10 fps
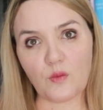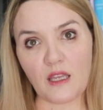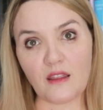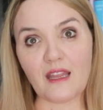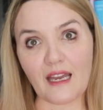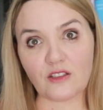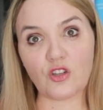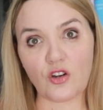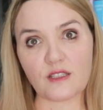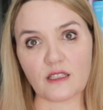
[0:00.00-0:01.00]
in that
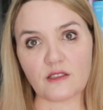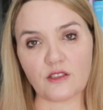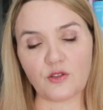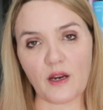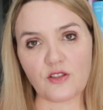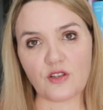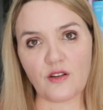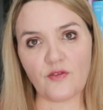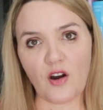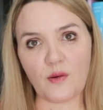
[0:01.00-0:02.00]
toxic situation
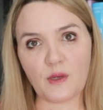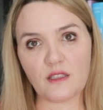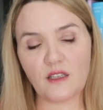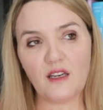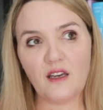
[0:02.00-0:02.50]
environment.